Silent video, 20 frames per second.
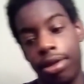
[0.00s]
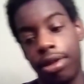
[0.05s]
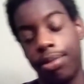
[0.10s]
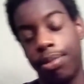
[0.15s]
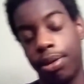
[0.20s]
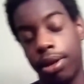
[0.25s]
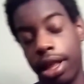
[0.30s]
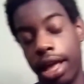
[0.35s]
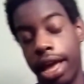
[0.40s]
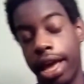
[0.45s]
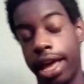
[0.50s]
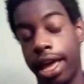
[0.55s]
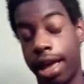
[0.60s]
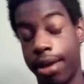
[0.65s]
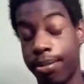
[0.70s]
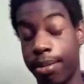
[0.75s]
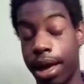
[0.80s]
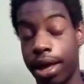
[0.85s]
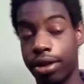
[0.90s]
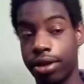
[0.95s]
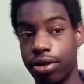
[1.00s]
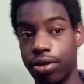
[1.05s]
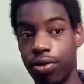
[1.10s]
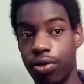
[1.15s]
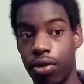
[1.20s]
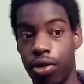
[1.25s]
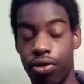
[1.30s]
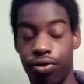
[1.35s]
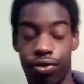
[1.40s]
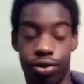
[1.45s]
the play at my
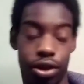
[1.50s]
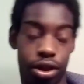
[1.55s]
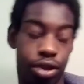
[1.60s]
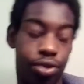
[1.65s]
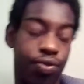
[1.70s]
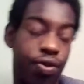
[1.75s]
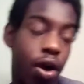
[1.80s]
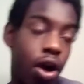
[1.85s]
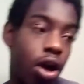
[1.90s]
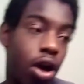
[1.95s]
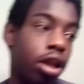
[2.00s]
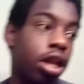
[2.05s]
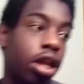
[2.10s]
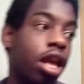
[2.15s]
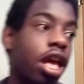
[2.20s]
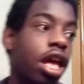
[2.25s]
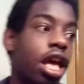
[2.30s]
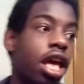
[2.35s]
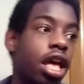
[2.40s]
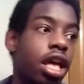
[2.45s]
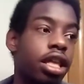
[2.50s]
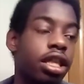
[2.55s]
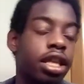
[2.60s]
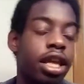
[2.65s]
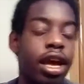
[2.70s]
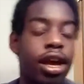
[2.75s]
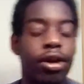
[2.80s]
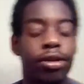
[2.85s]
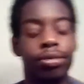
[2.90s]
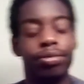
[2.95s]
school for this fall.
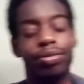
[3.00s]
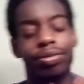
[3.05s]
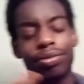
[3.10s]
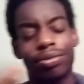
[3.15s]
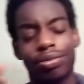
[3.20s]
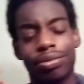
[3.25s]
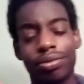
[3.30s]
Now,